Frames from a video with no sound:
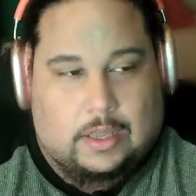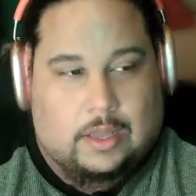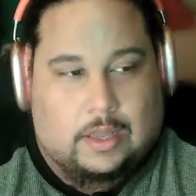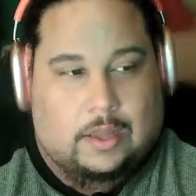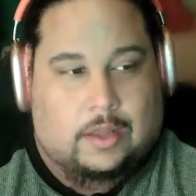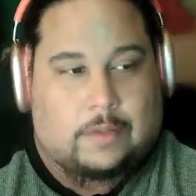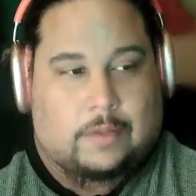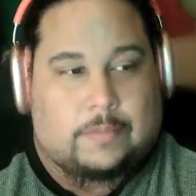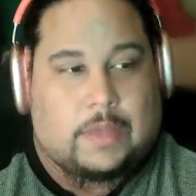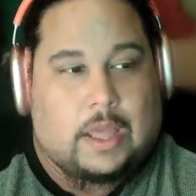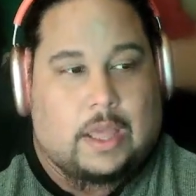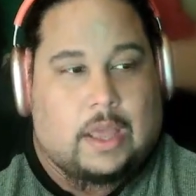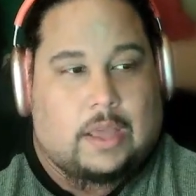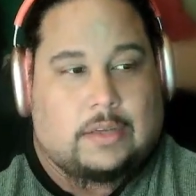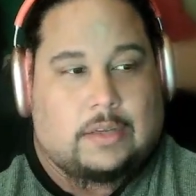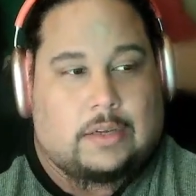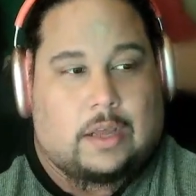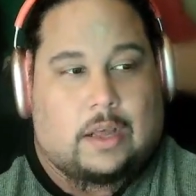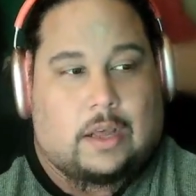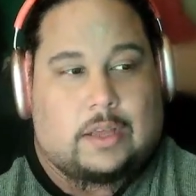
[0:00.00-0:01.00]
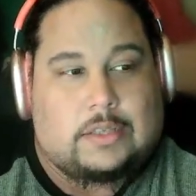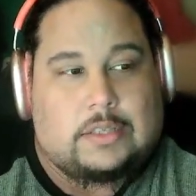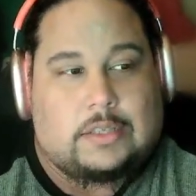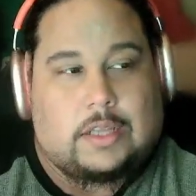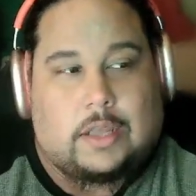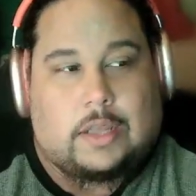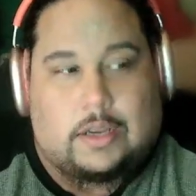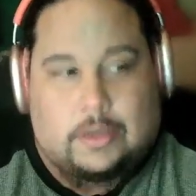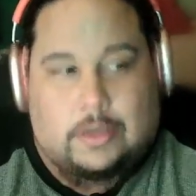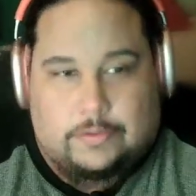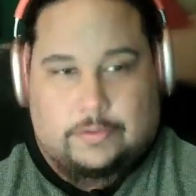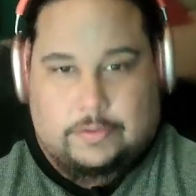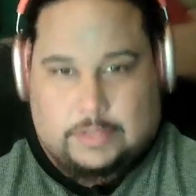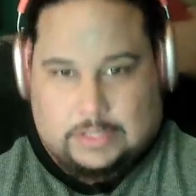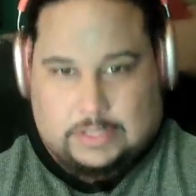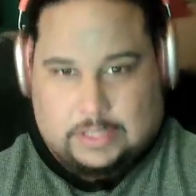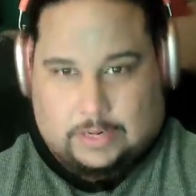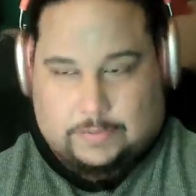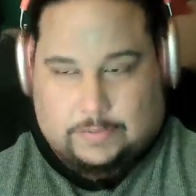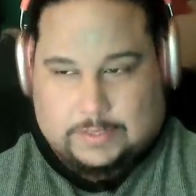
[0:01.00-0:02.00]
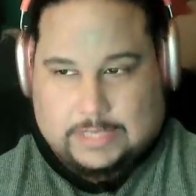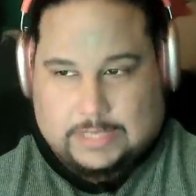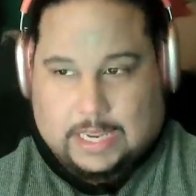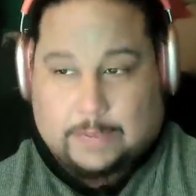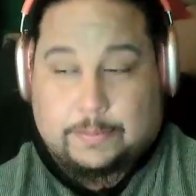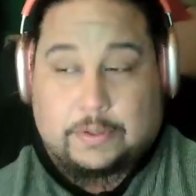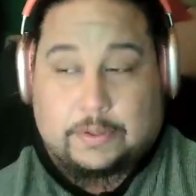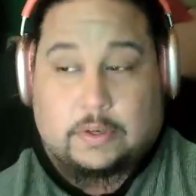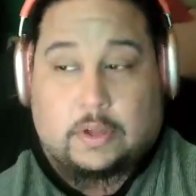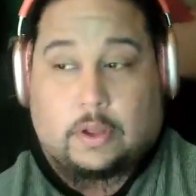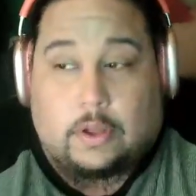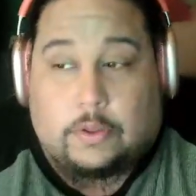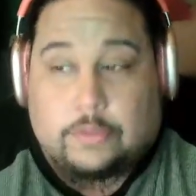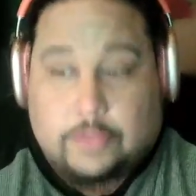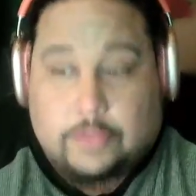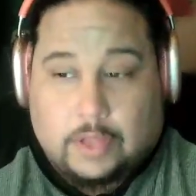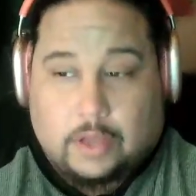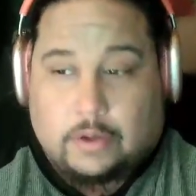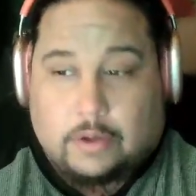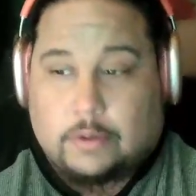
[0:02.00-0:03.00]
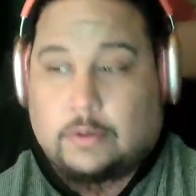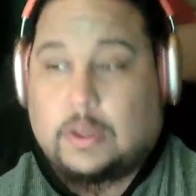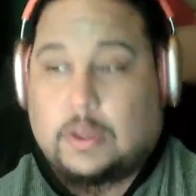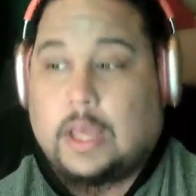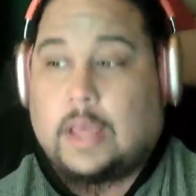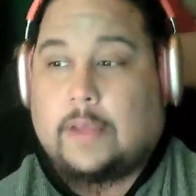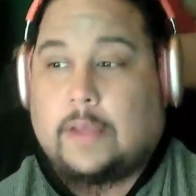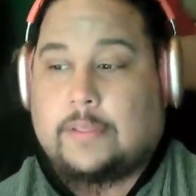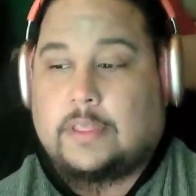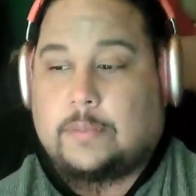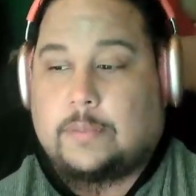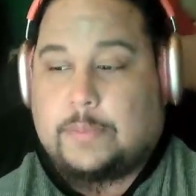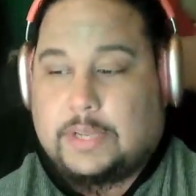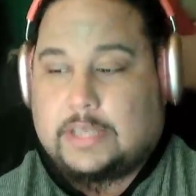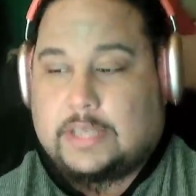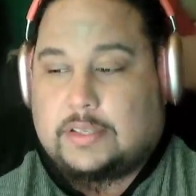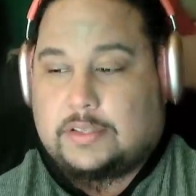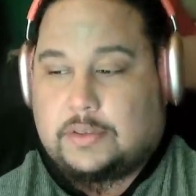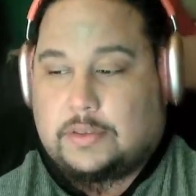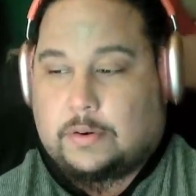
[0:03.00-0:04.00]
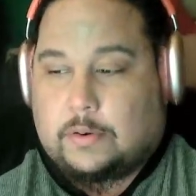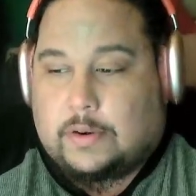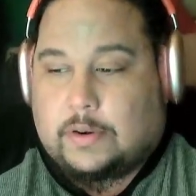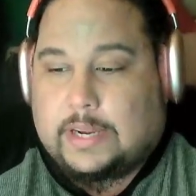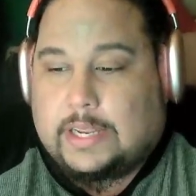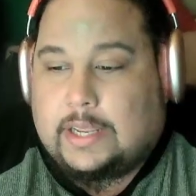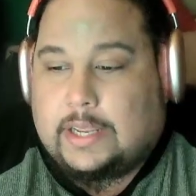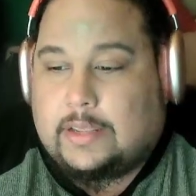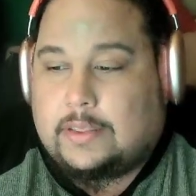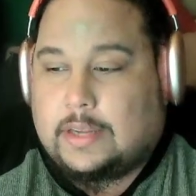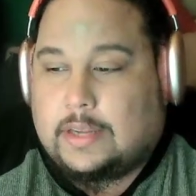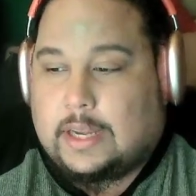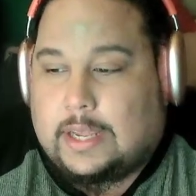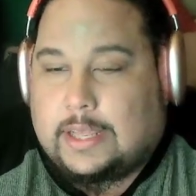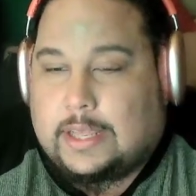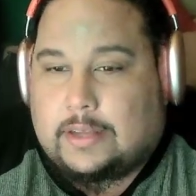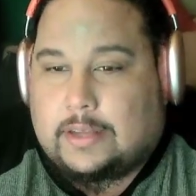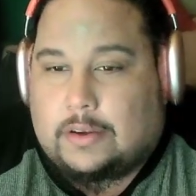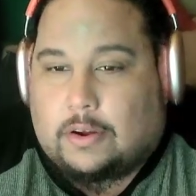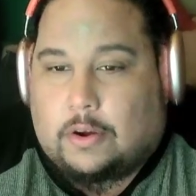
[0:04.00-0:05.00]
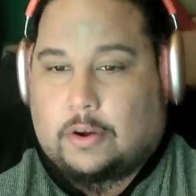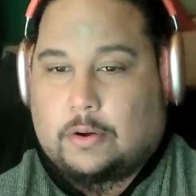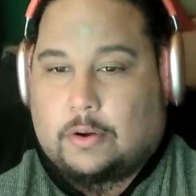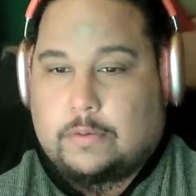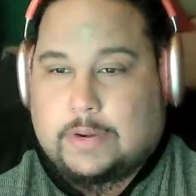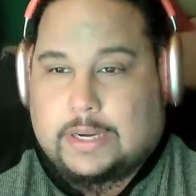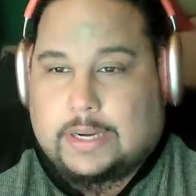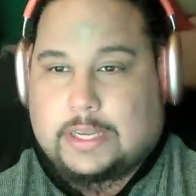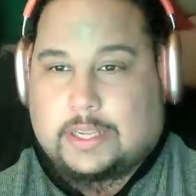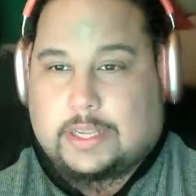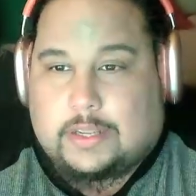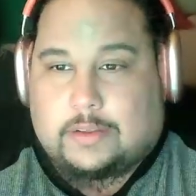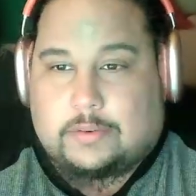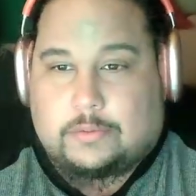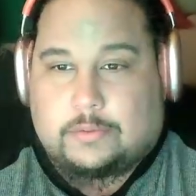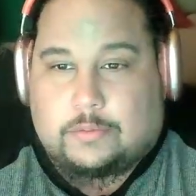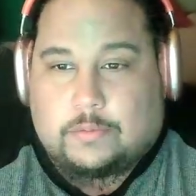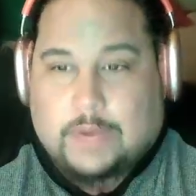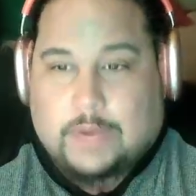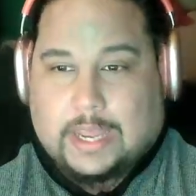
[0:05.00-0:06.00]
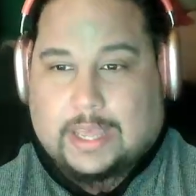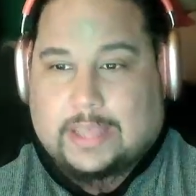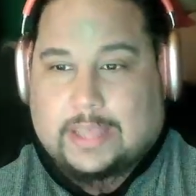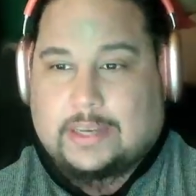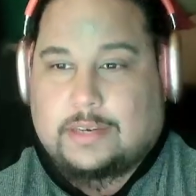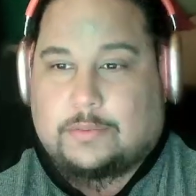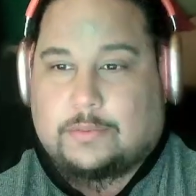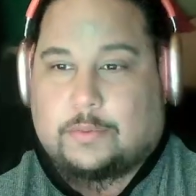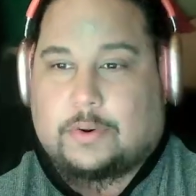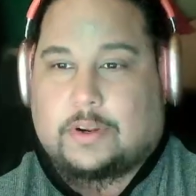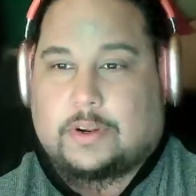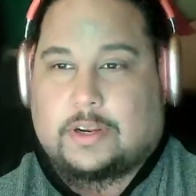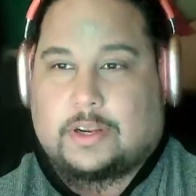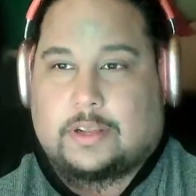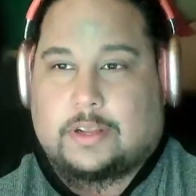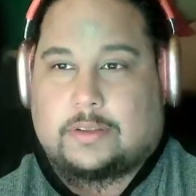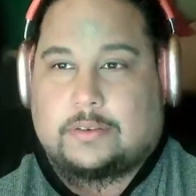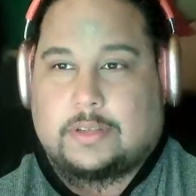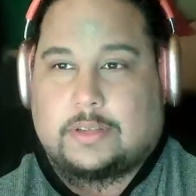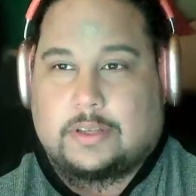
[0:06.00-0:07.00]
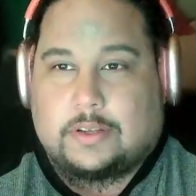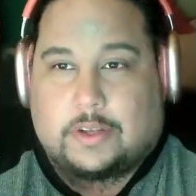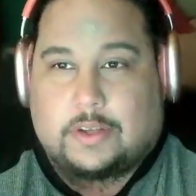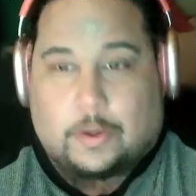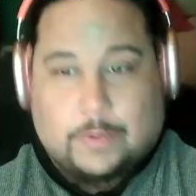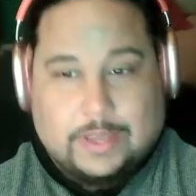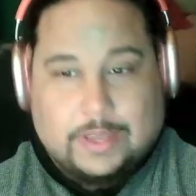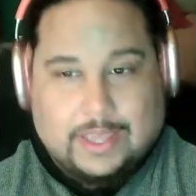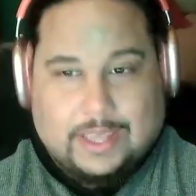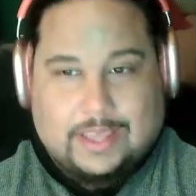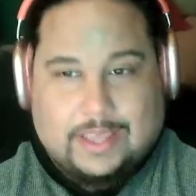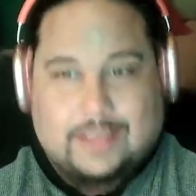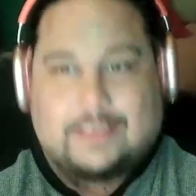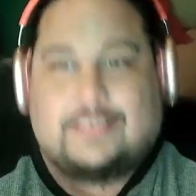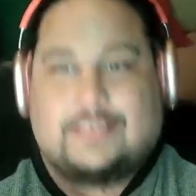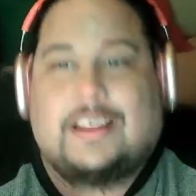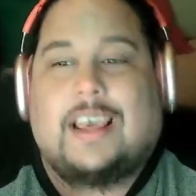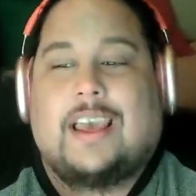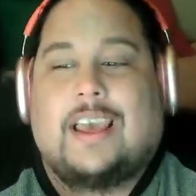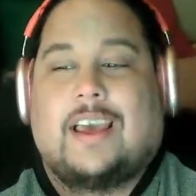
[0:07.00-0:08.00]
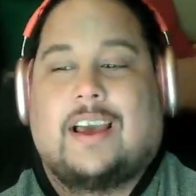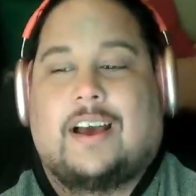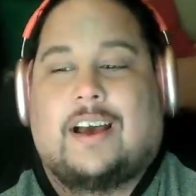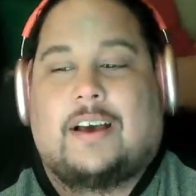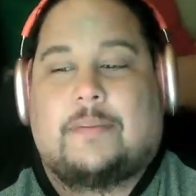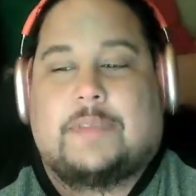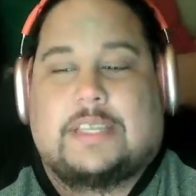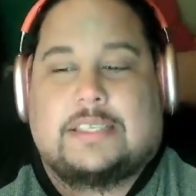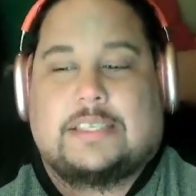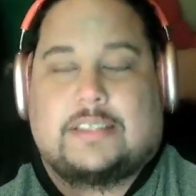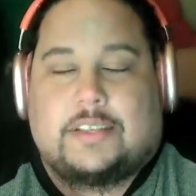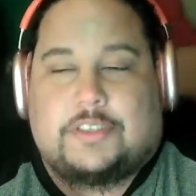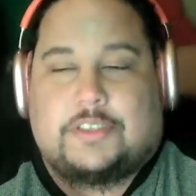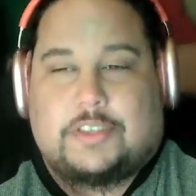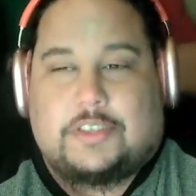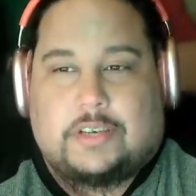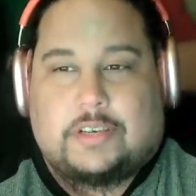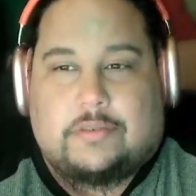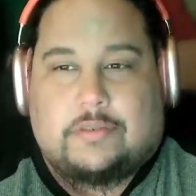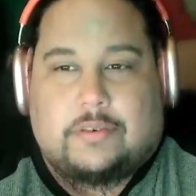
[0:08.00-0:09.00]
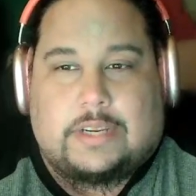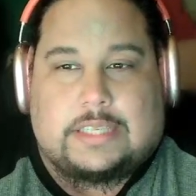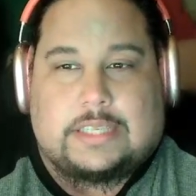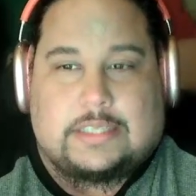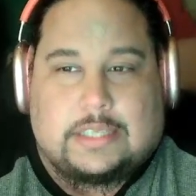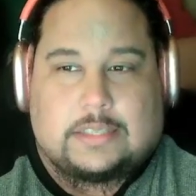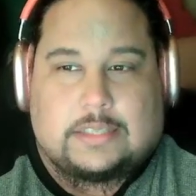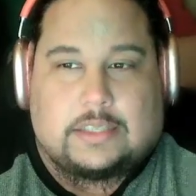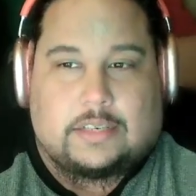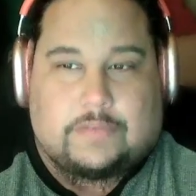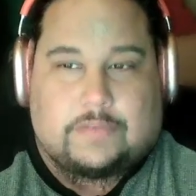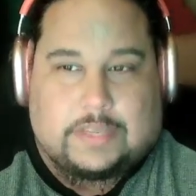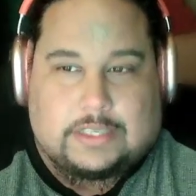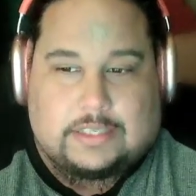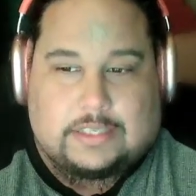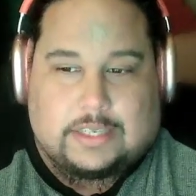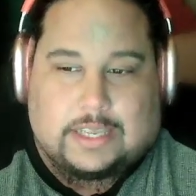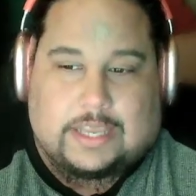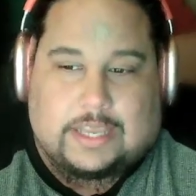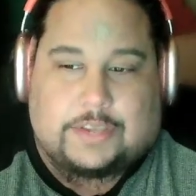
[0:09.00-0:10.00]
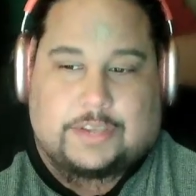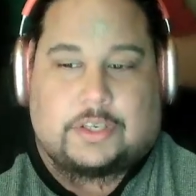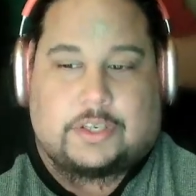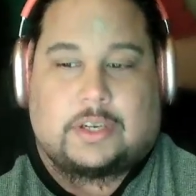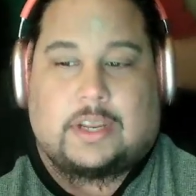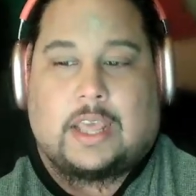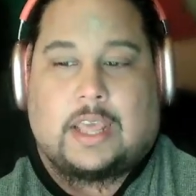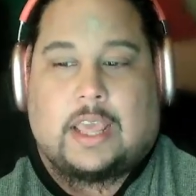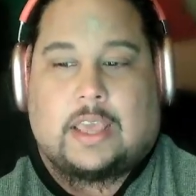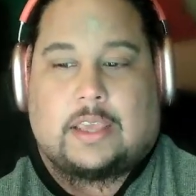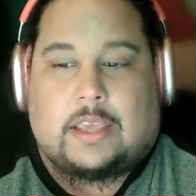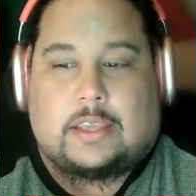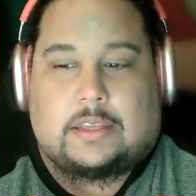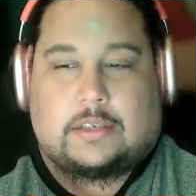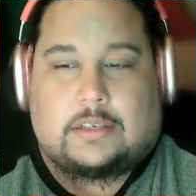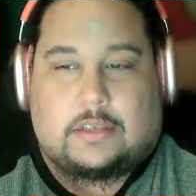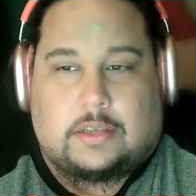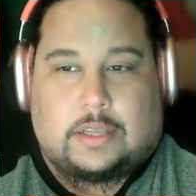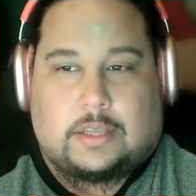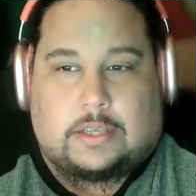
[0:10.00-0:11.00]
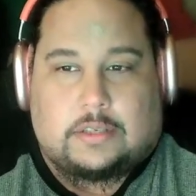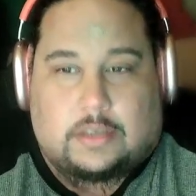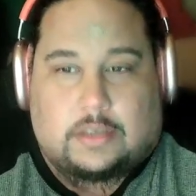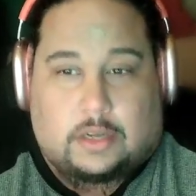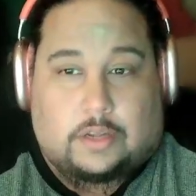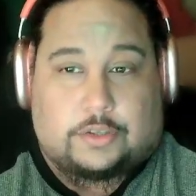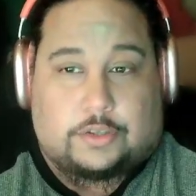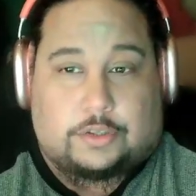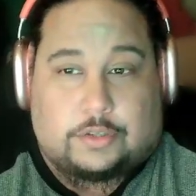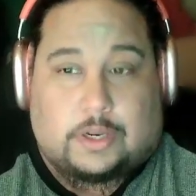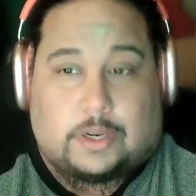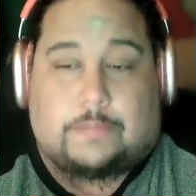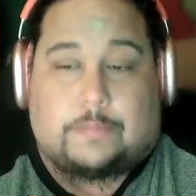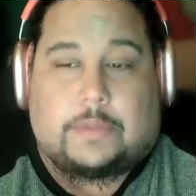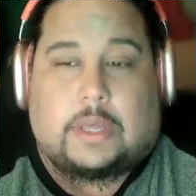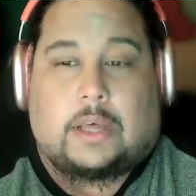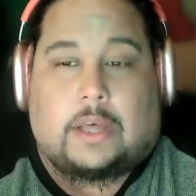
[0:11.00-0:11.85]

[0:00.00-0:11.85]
Um, not a ton of stuff has happened, although the big story that I had already read, and we're going to go again, um, is the January 6th investigation in, into Donald Trump.